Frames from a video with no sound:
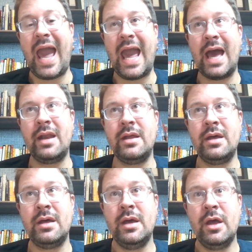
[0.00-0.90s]

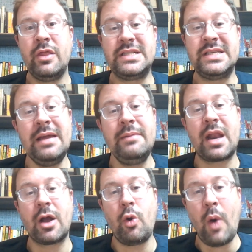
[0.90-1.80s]
And the team
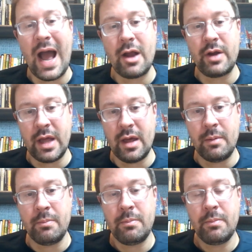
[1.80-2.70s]
that acquired
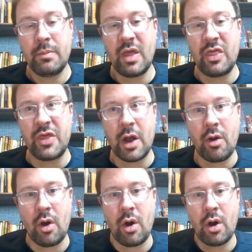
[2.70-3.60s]
him, there's